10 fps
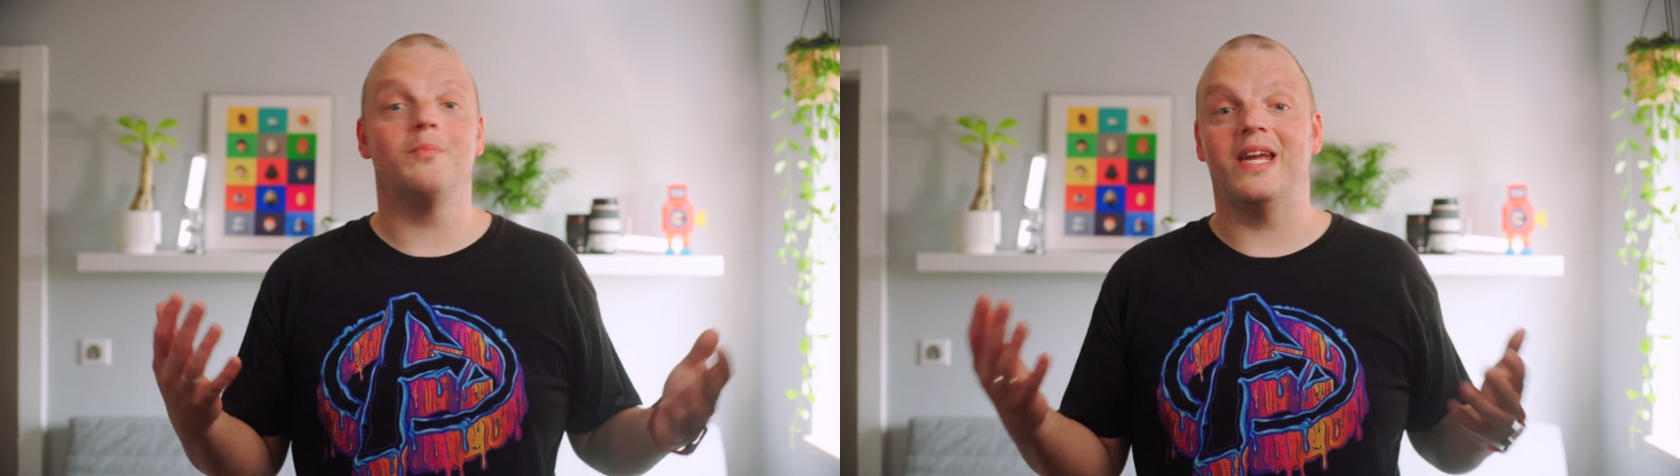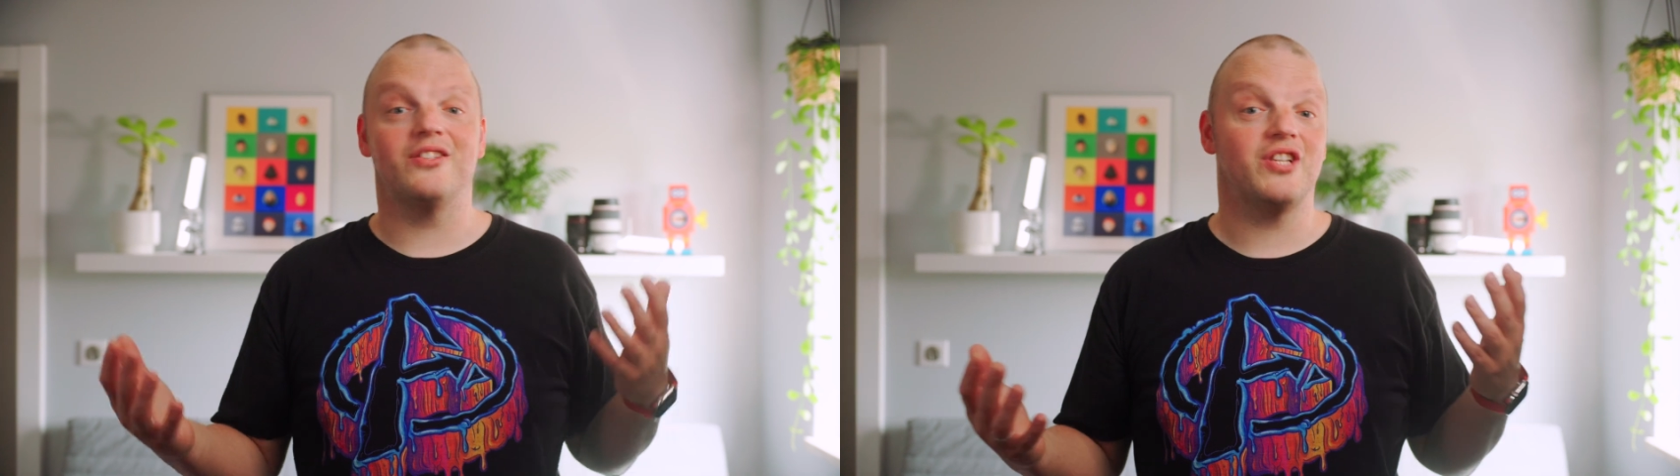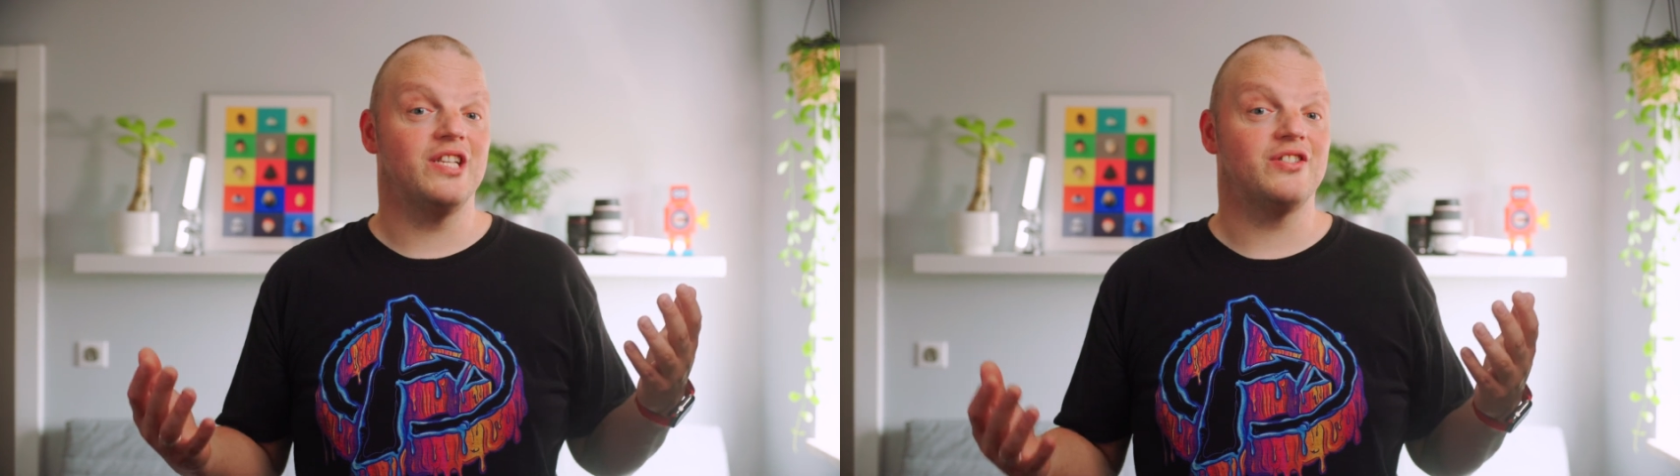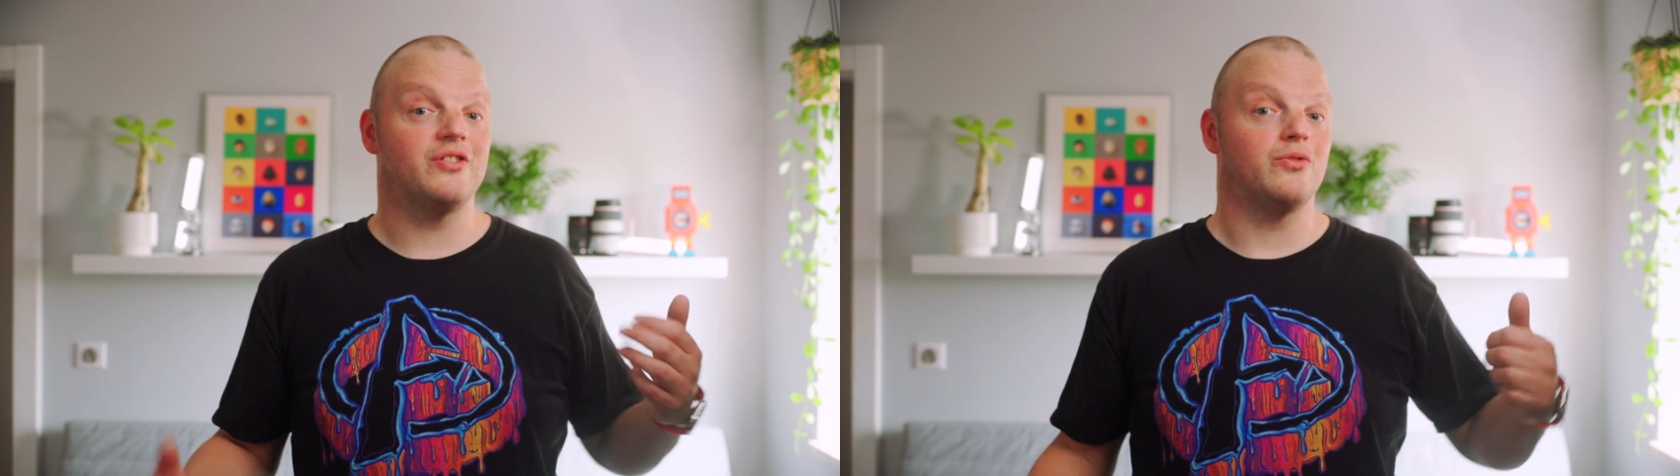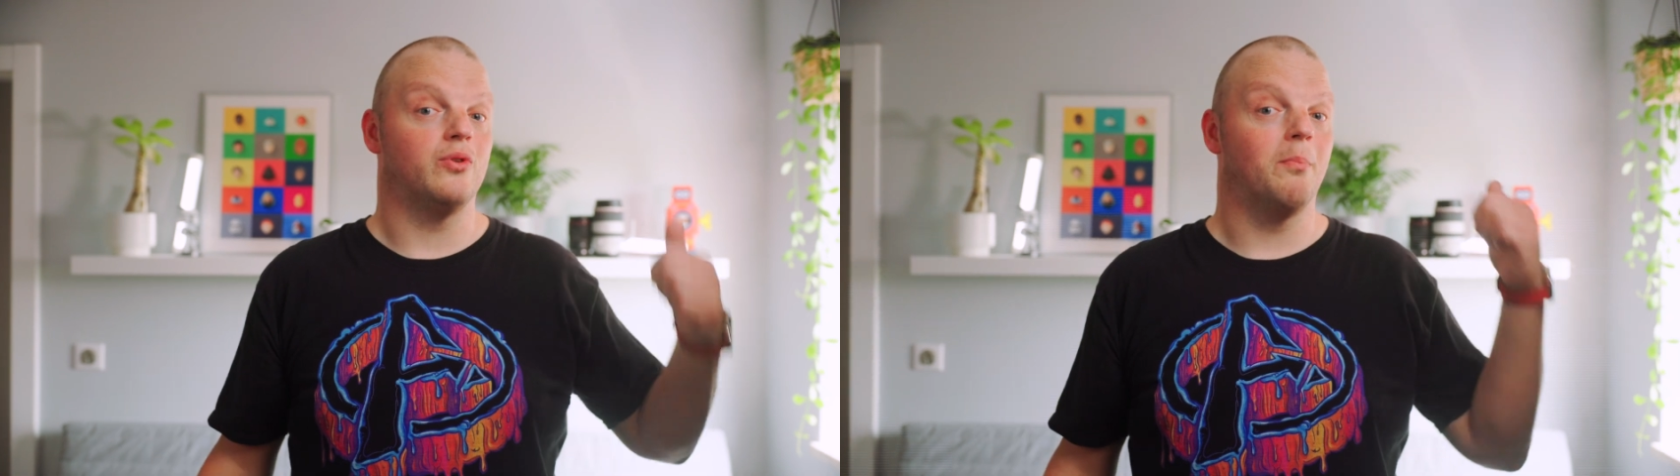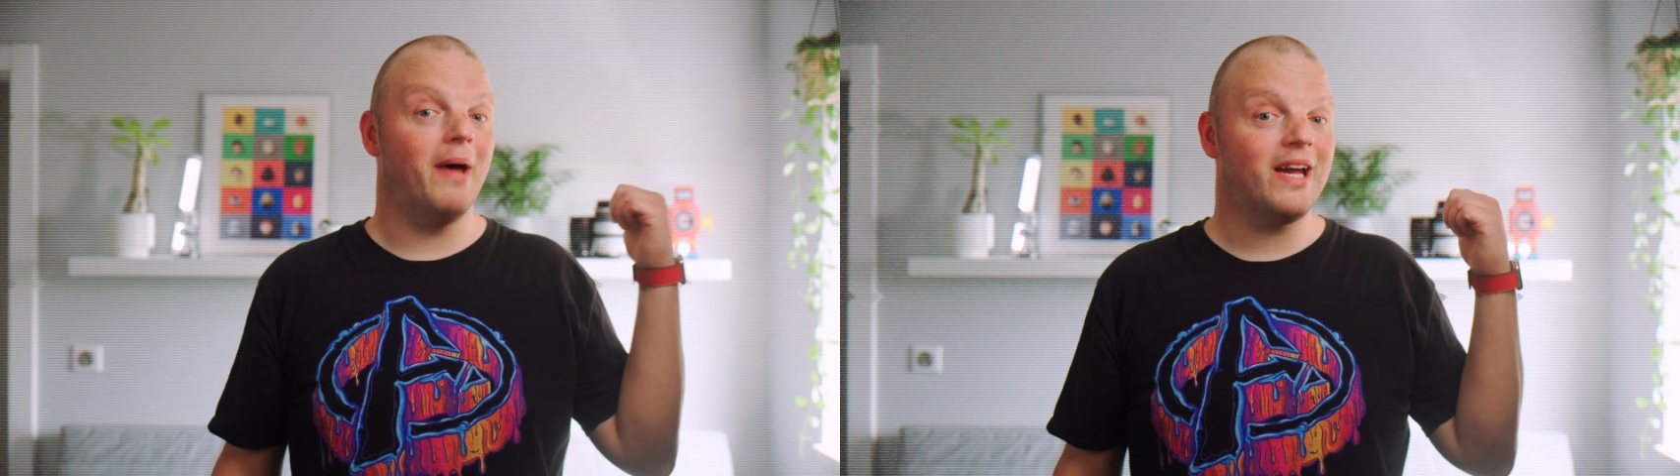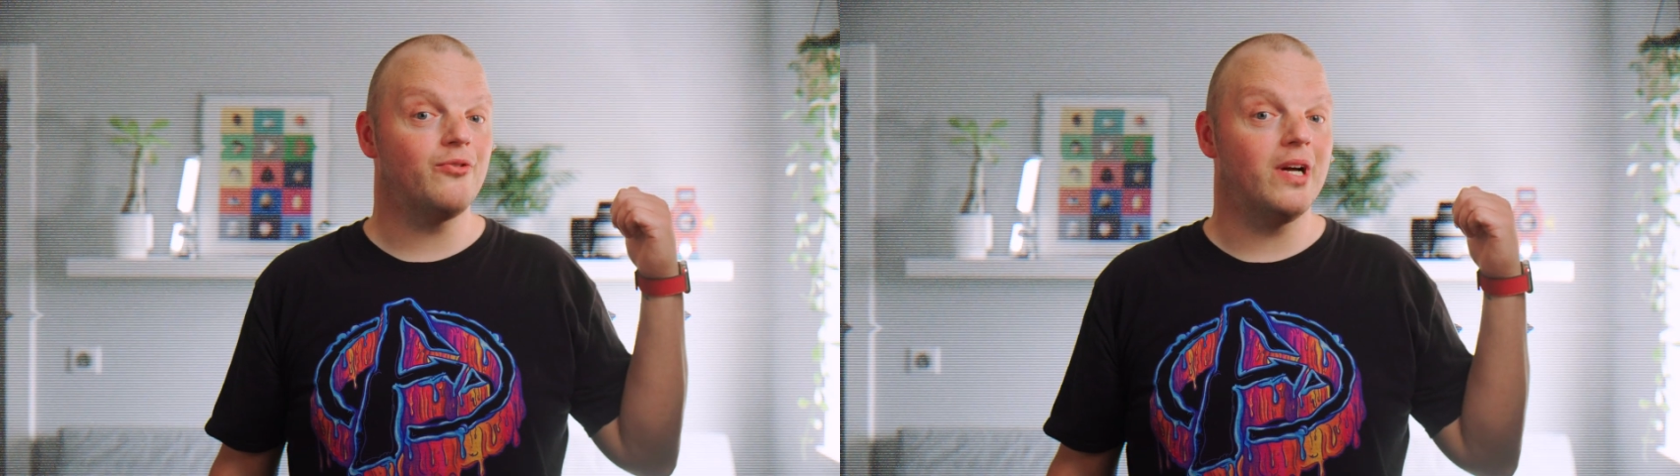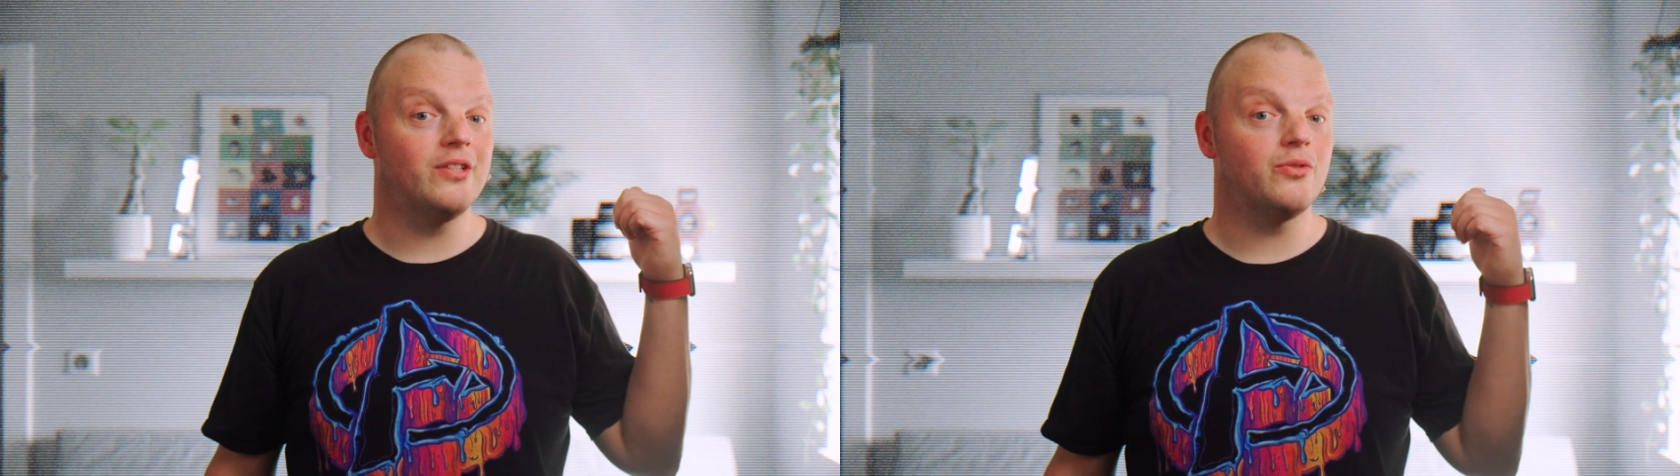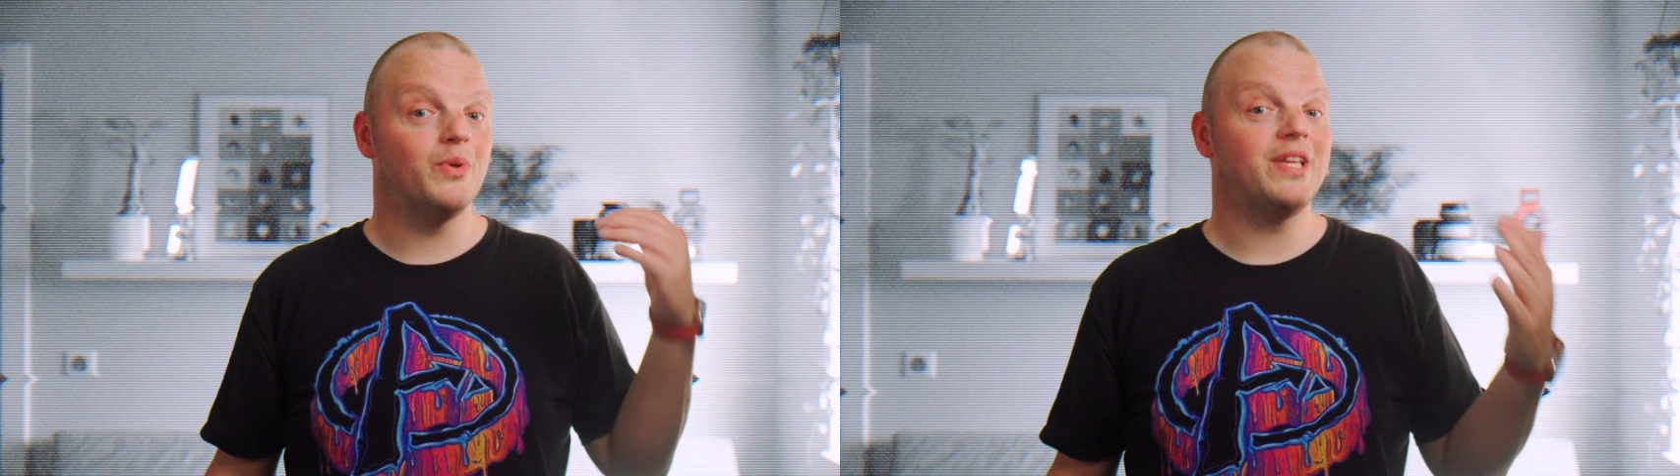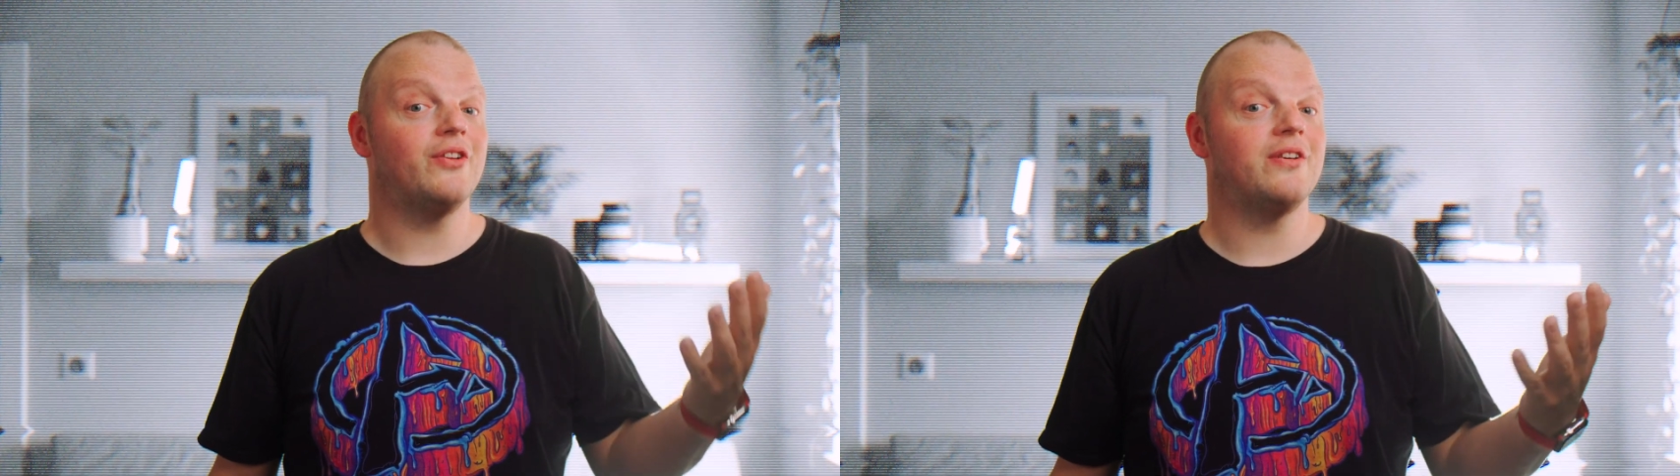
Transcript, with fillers: make changes to the background without